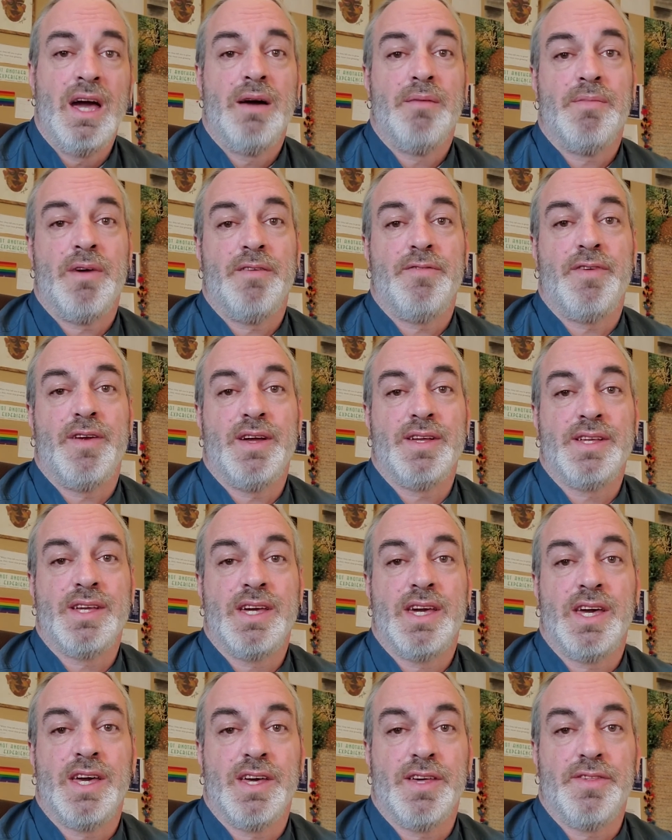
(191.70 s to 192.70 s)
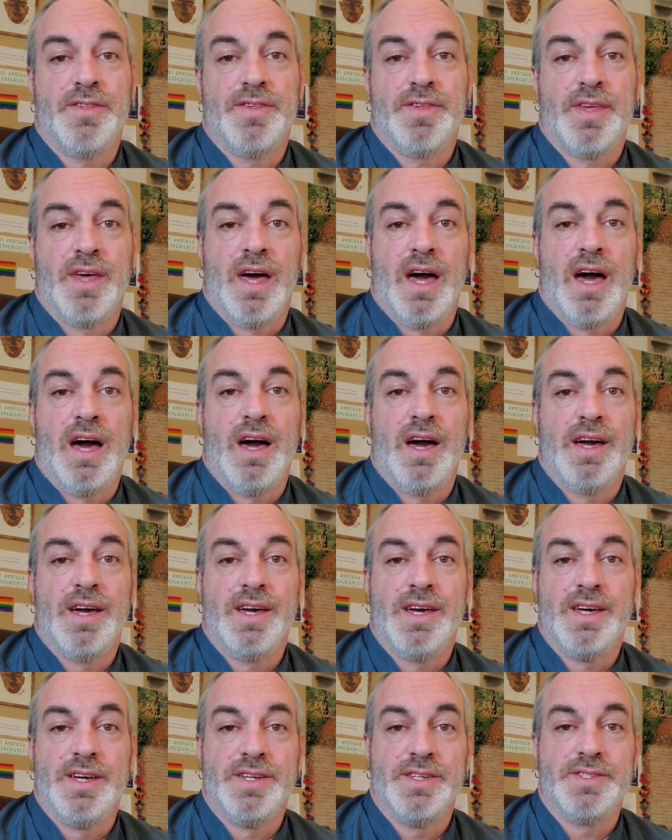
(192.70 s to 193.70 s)
My friend Keith
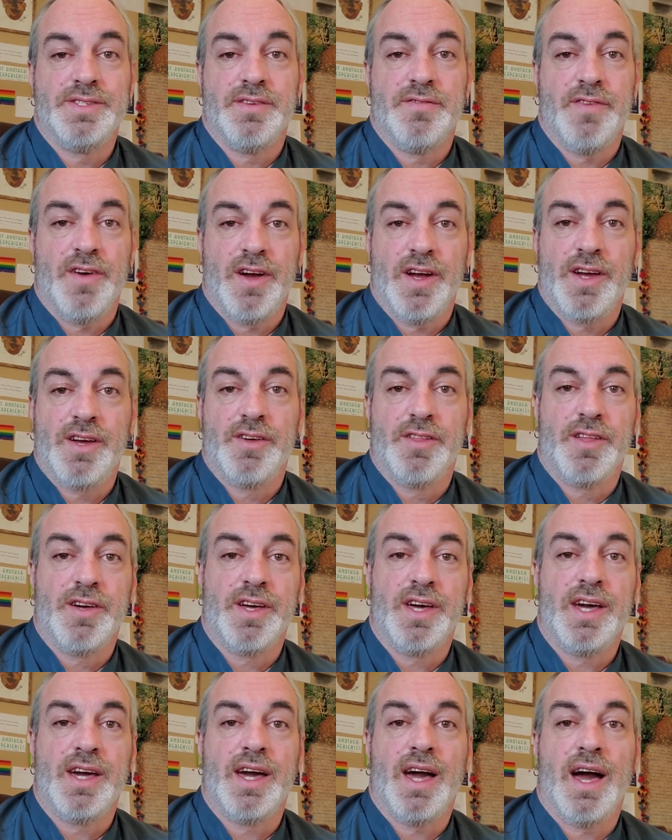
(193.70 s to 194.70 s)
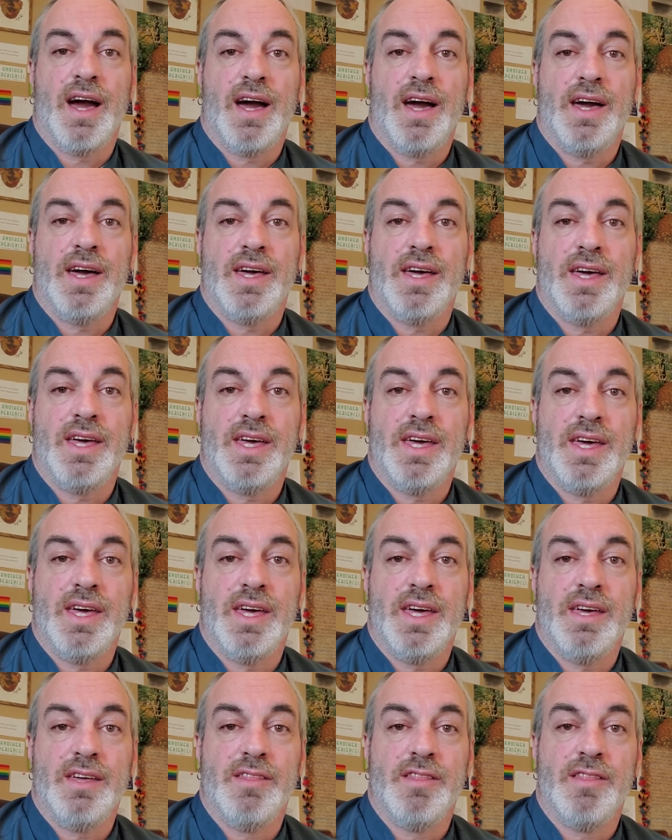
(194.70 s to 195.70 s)
is a very good looking guy.
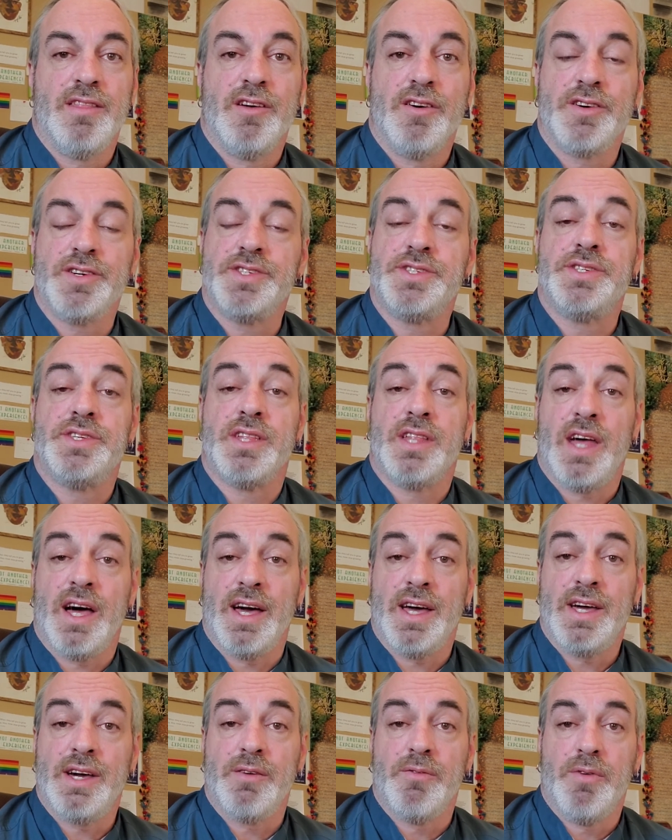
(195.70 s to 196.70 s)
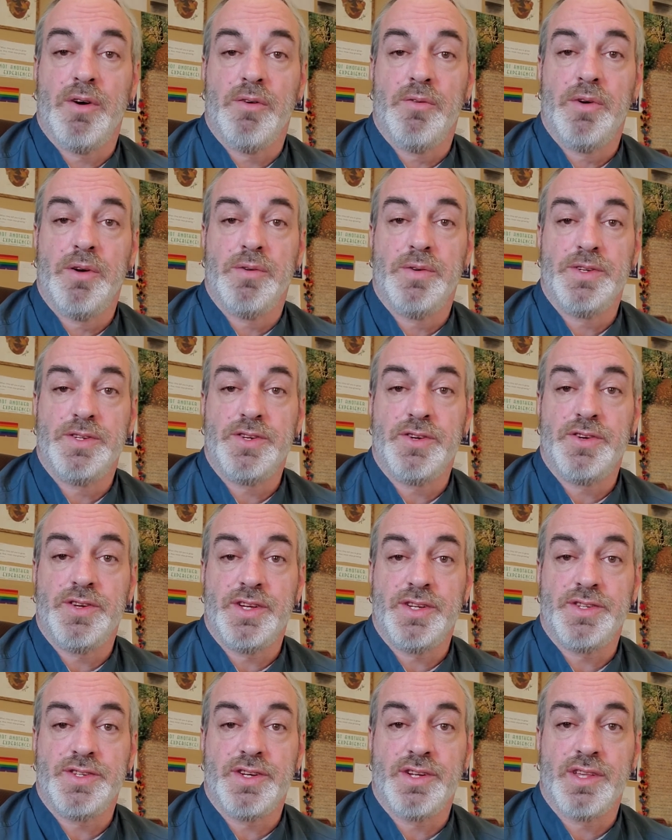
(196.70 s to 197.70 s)
He looks like what we would
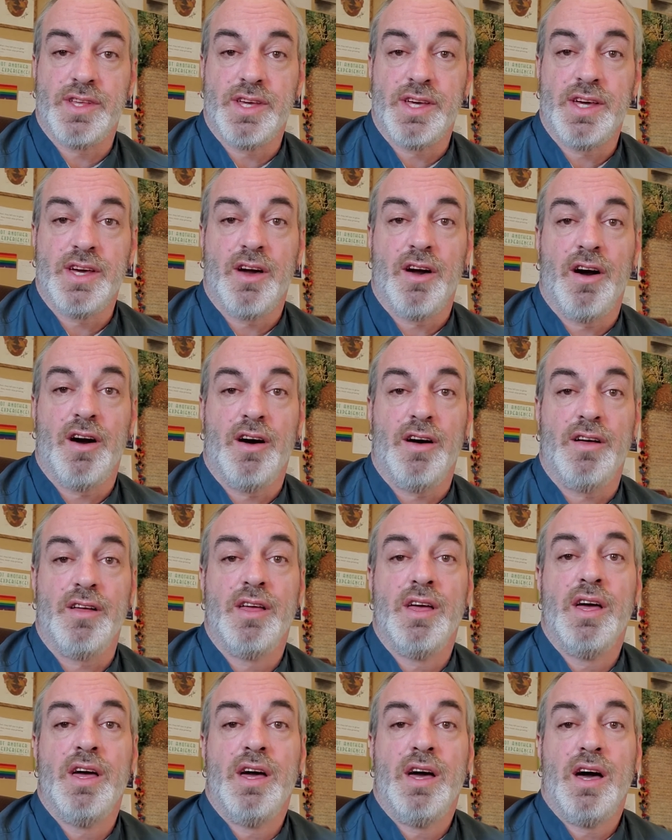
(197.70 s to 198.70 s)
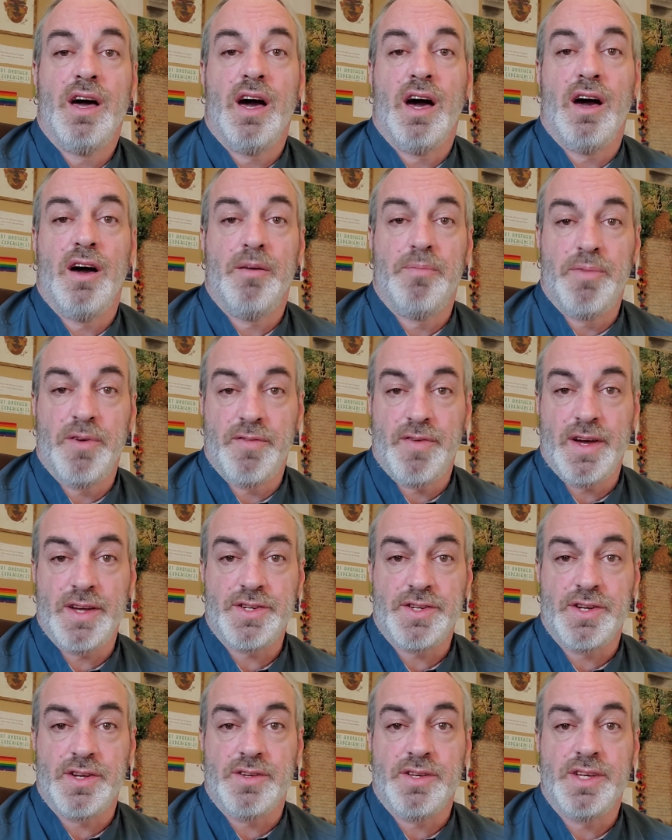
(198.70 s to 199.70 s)
traditionally call a
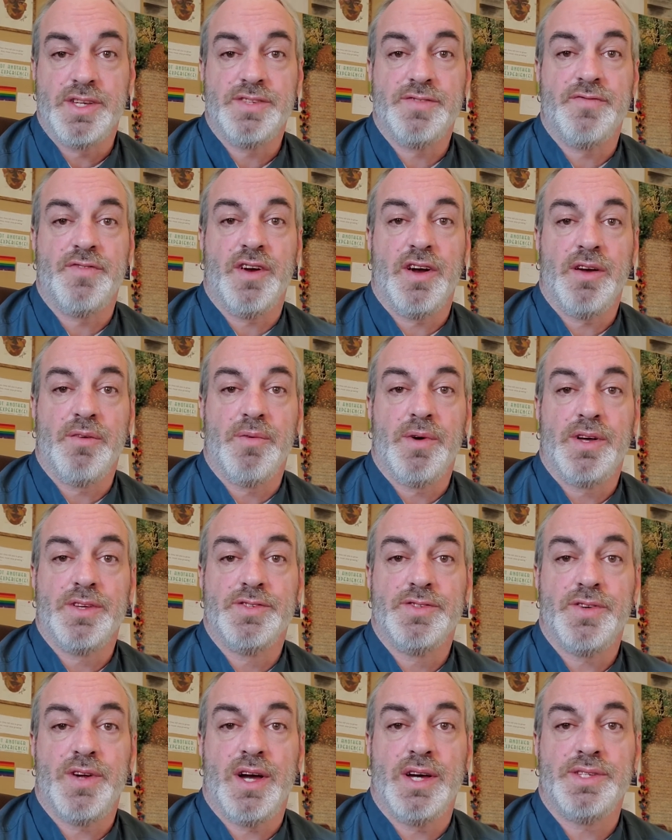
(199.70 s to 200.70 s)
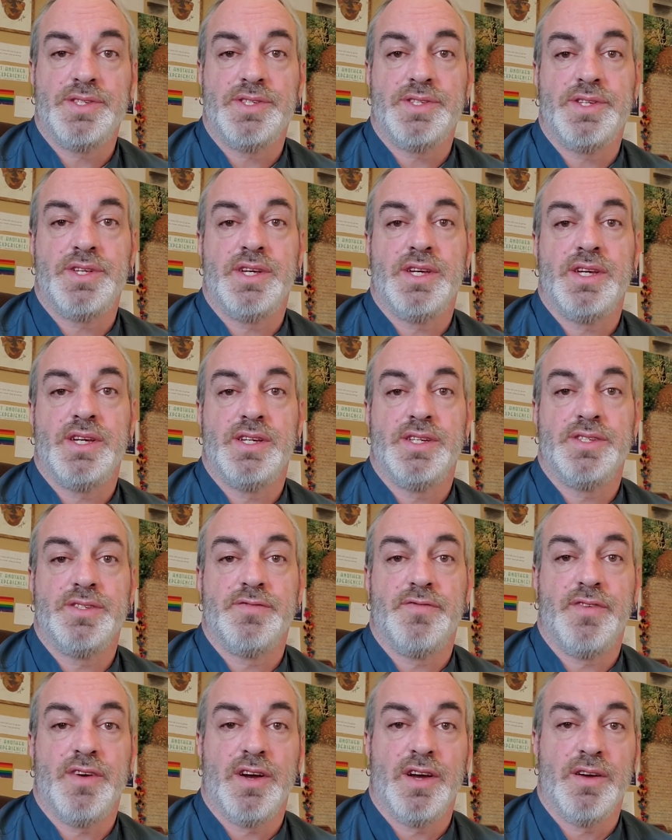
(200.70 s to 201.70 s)
professional. He's very well dressed, he's
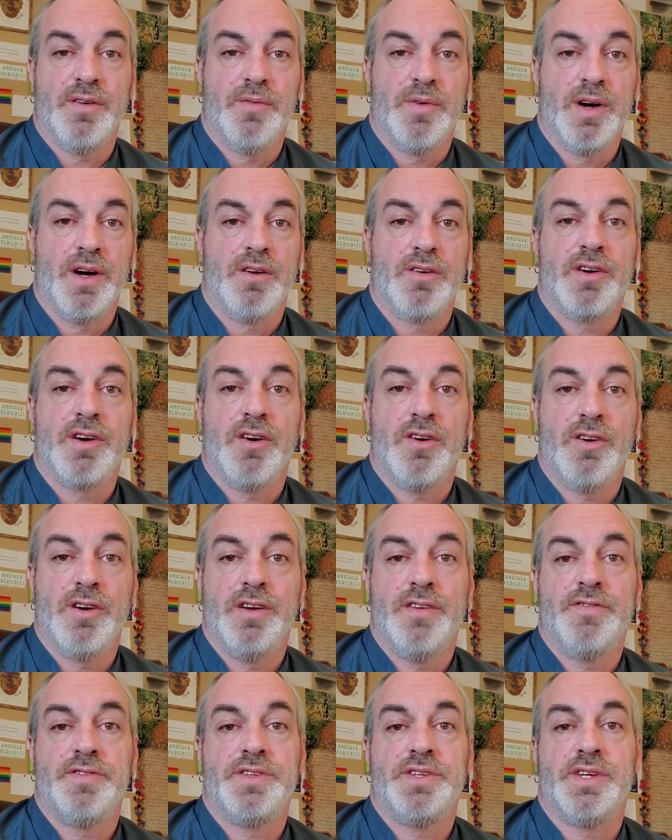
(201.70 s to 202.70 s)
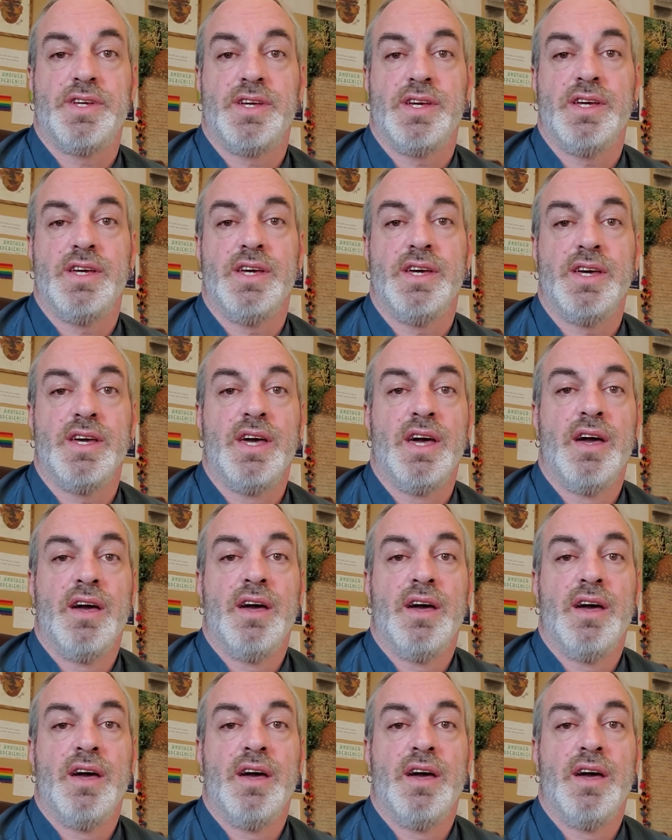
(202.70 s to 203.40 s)
very well coiffed. He